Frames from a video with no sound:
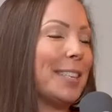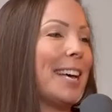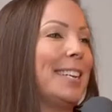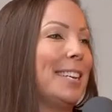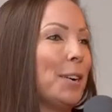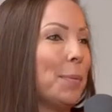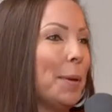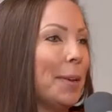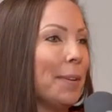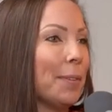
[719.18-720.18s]
sat in an
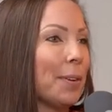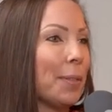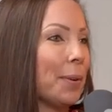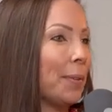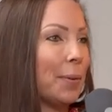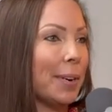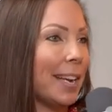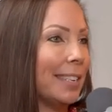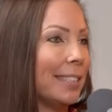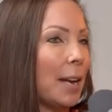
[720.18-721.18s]
Airbnb for 3 or 4
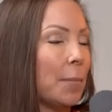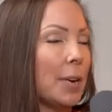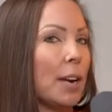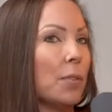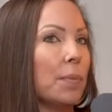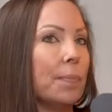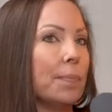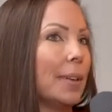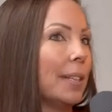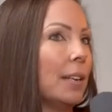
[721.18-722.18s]
days, hammered out
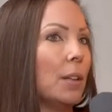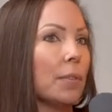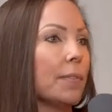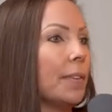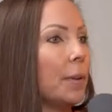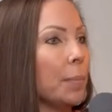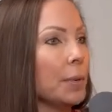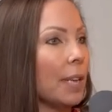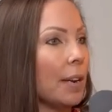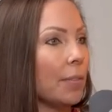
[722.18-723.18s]
a little over
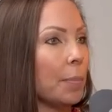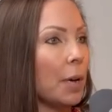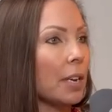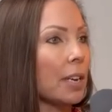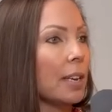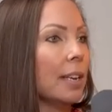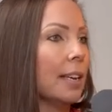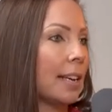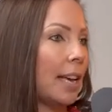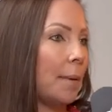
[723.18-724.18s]
50% of the book,
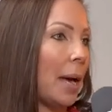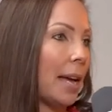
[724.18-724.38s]
came